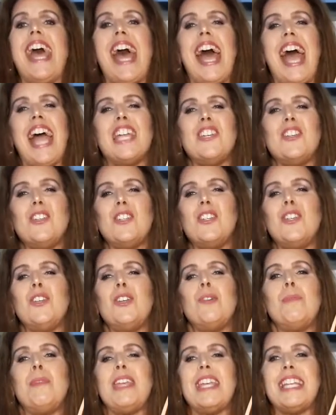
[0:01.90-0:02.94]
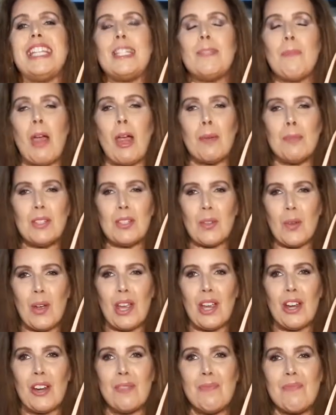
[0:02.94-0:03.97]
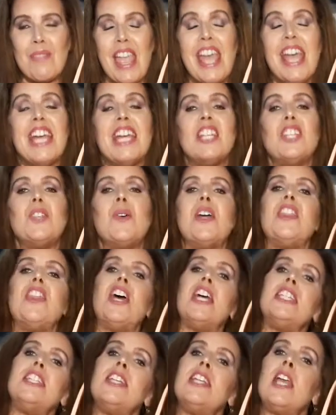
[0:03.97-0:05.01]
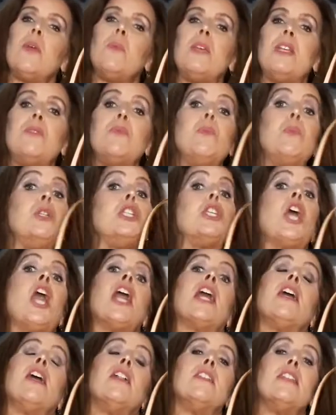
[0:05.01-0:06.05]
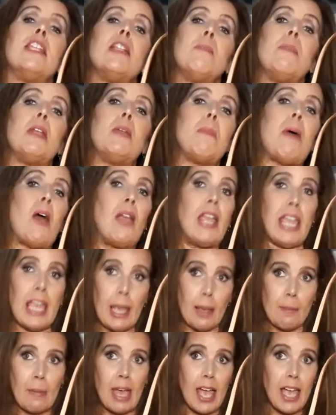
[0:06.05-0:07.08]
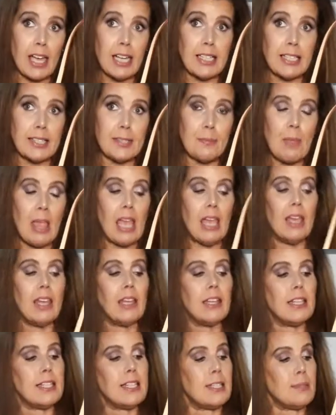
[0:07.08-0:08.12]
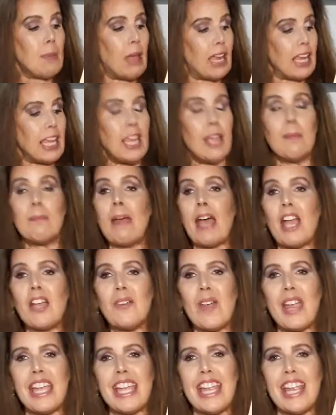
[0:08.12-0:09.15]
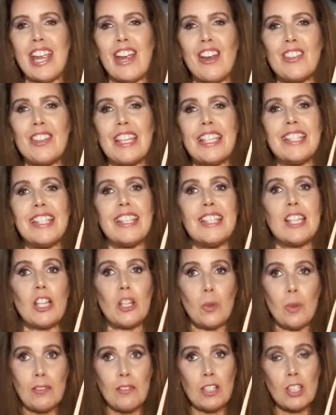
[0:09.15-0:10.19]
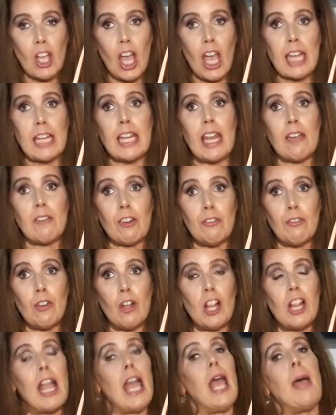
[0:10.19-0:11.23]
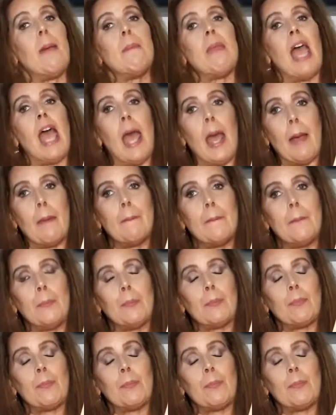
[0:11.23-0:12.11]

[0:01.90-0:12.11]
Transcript: Hi YouTube, it's Barb Sawyer. So I thought today we would talk a little bit about handbags. This is my handbag right here. This is the Louis Vuitton Neverfull MM.